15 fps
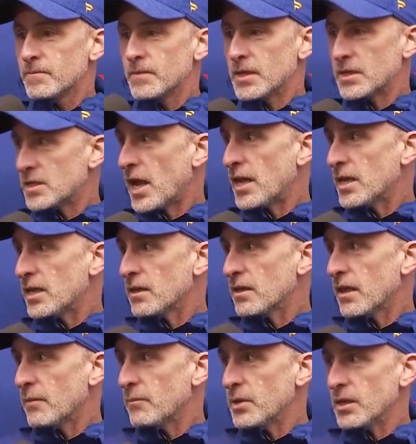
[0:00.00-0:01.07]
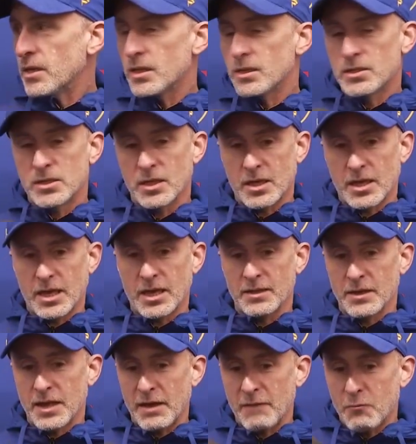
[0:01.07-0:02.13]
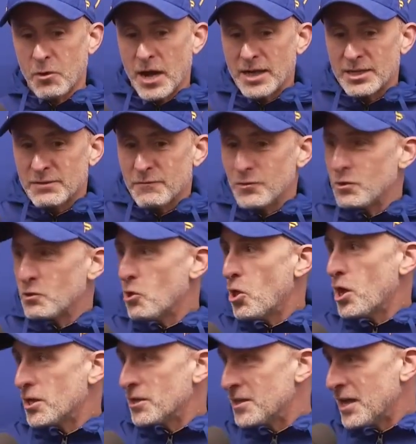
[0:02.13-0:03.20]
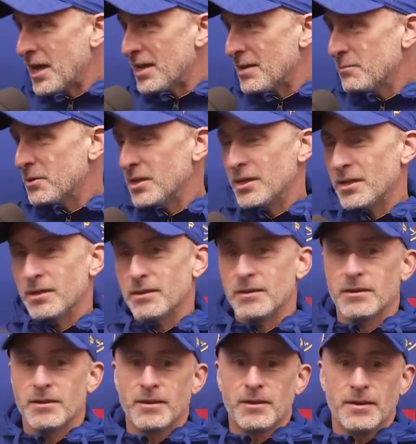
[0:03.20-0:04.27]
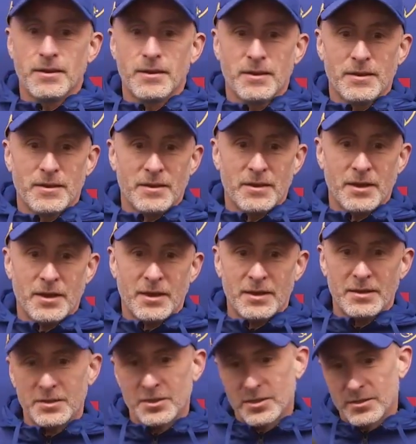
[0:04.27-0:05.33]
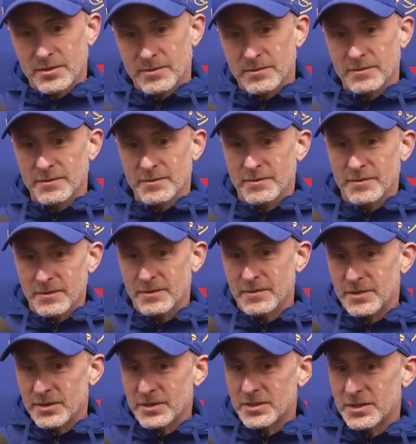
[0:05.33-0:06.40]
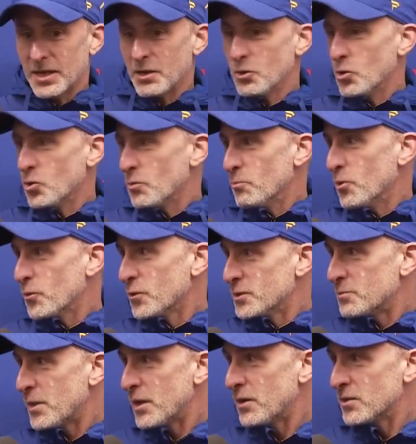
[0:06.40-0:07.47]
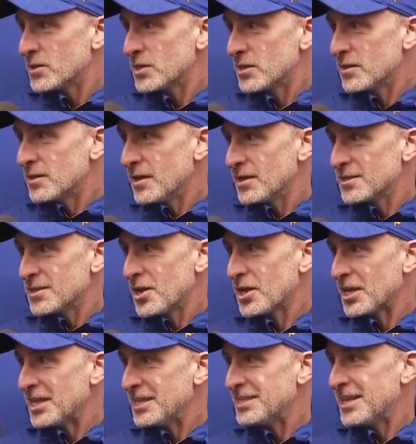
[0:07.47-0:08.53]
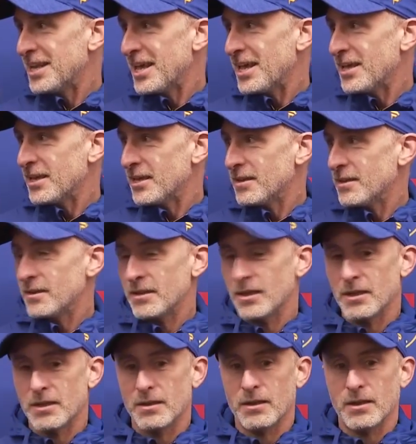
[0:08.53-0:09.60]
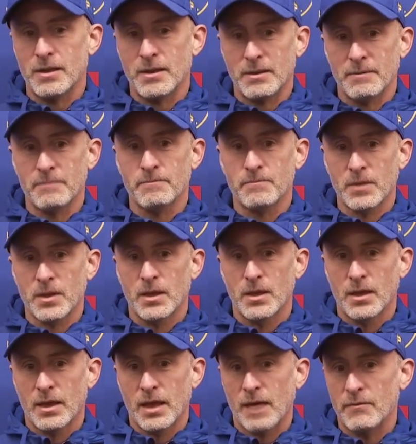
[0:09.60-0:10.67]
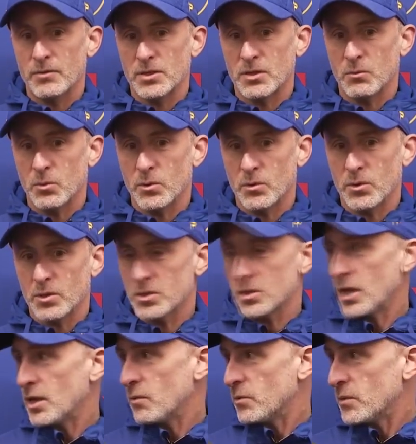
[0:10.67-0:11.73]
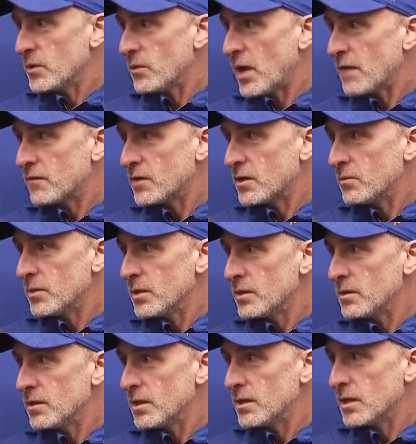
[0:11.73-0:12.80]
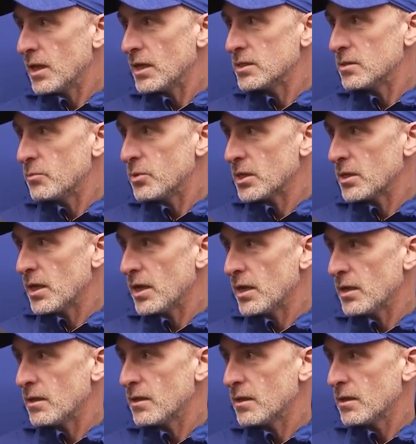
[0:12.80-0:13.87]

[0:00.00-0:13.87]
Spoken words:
Exciting. I mean, it's a kid that I've watched for a long time, and just said hello to both his parents that snuck in today, and obviously we were excited when we drafted him, and today's a big day.